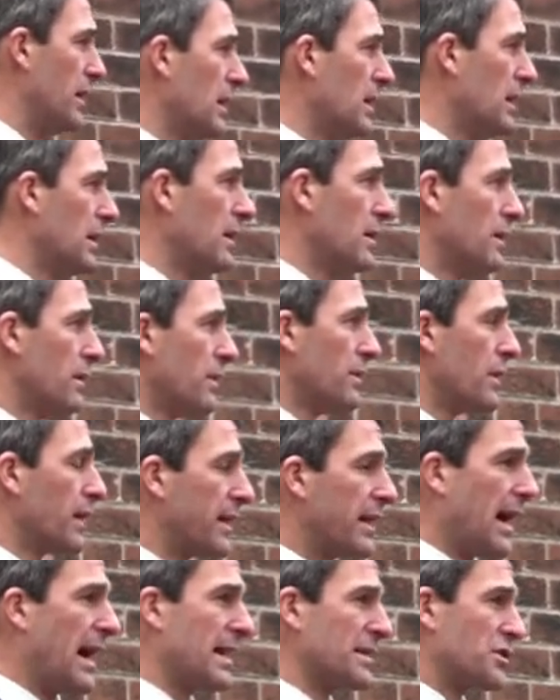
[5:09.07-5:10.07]

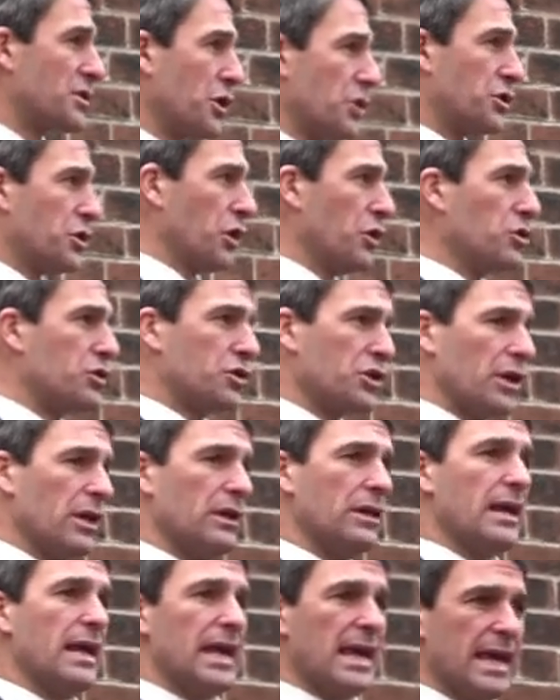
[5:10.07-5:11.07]
The
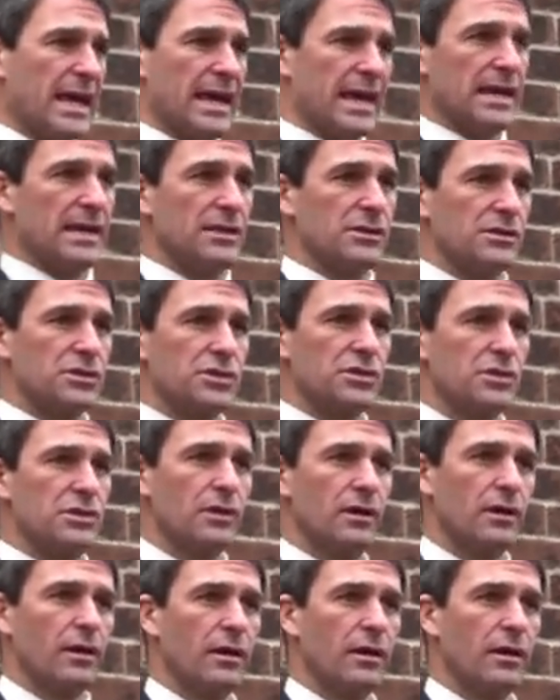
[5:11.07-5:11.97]
Constitution is